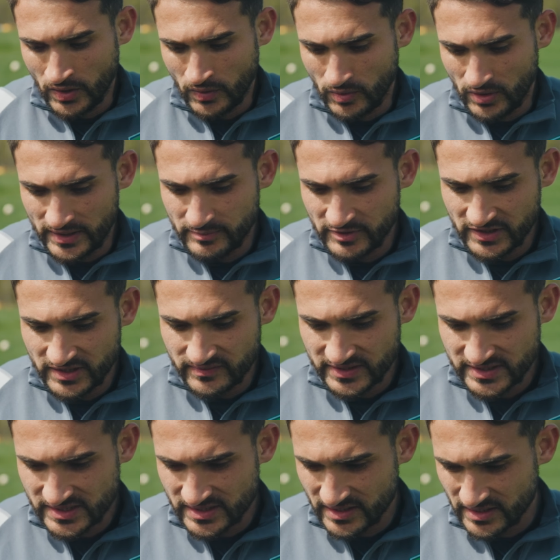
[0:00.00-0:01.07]
Well, I believe
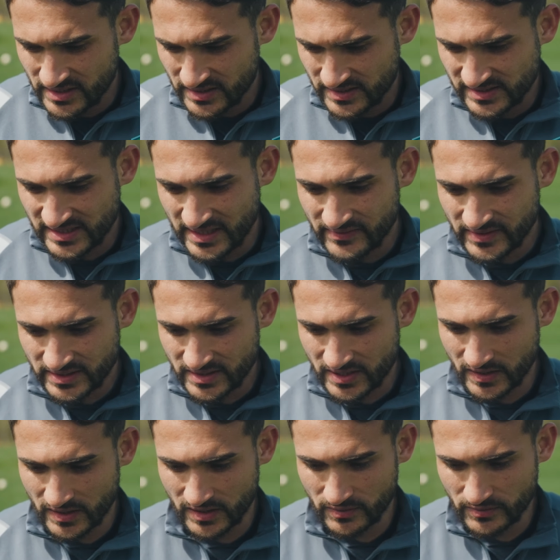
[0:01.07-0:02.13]
it's their seventh
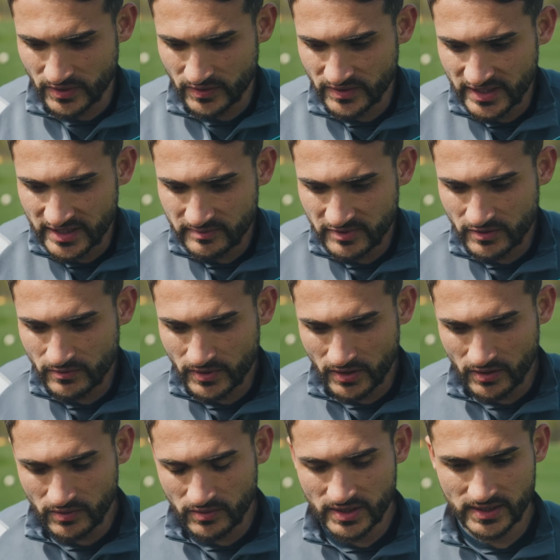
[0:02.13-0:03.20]
road game in a
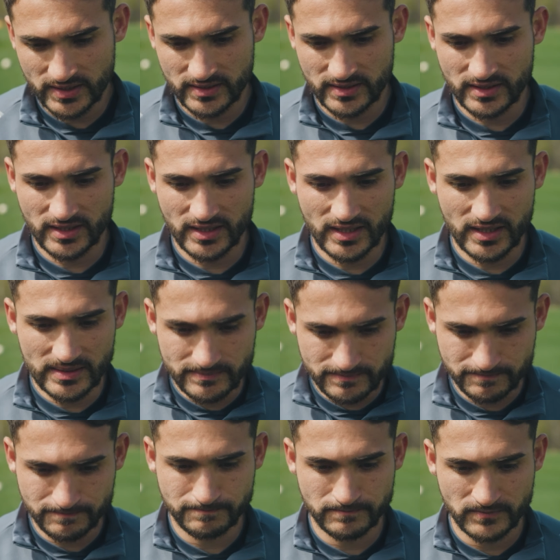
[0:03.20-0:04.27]
row.
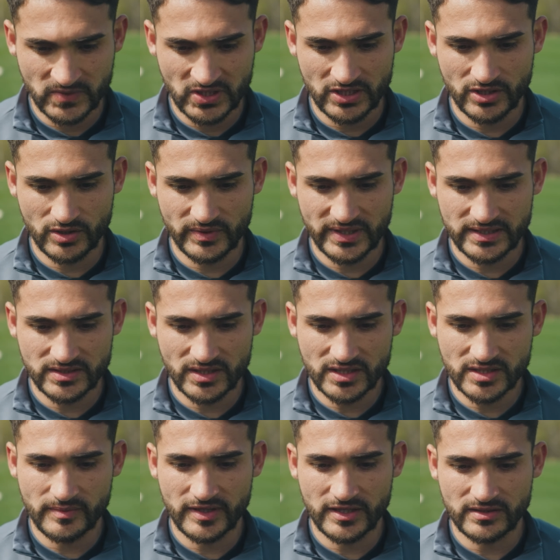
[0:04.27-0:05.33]
You know, we had
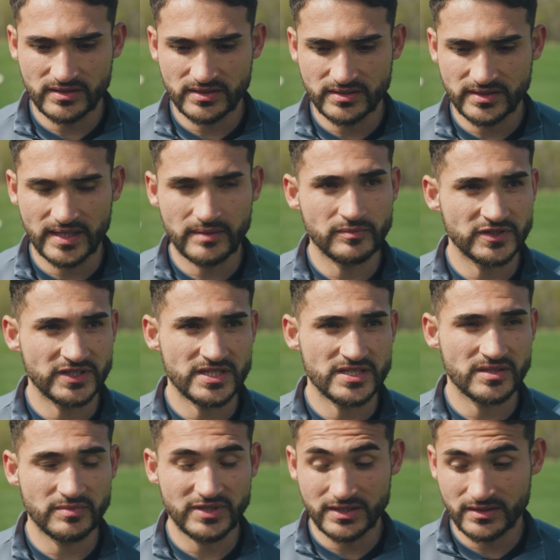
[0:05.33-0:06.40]
talked about them
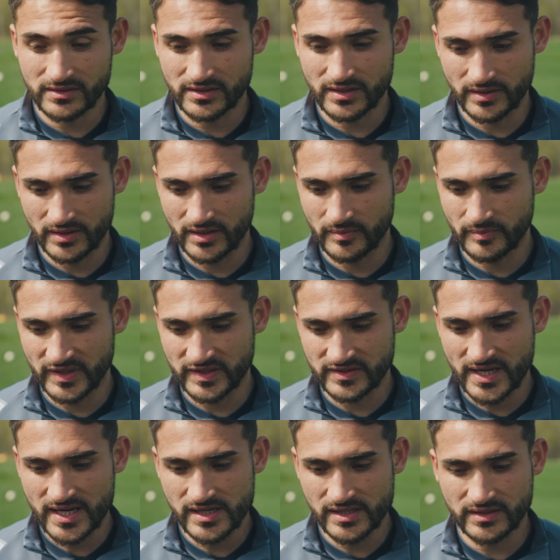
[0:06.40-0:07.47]
potentially being a bit
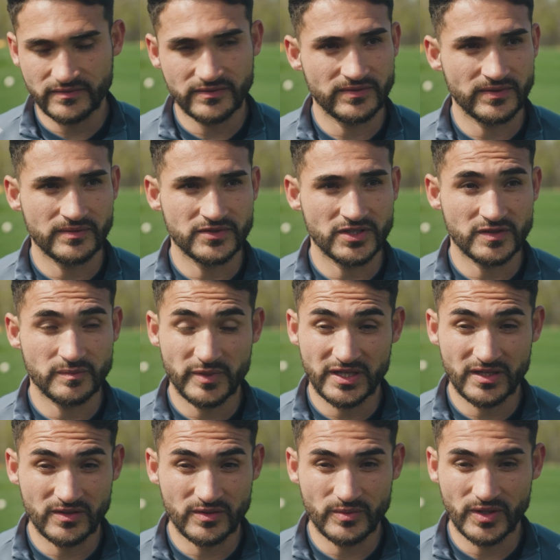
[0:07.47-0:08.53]
tired of just
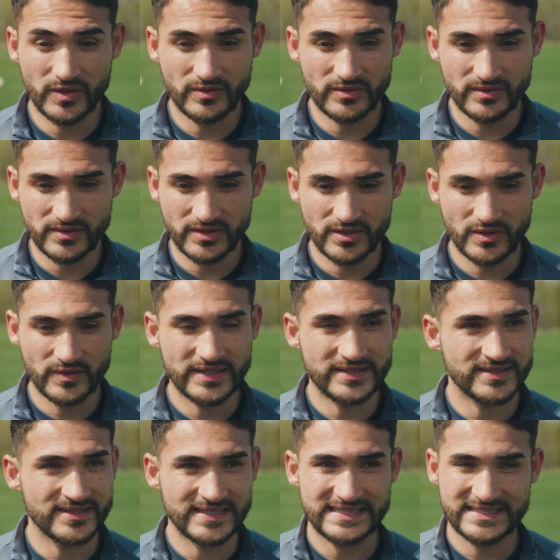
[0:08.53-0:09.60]
being on the road. You know,
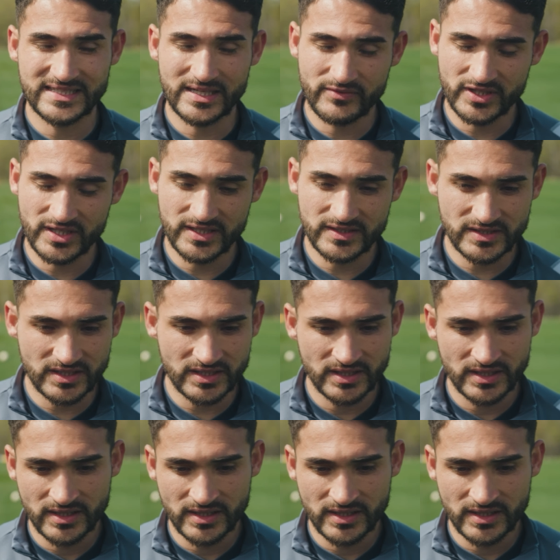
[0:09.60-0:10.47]
it's never easy.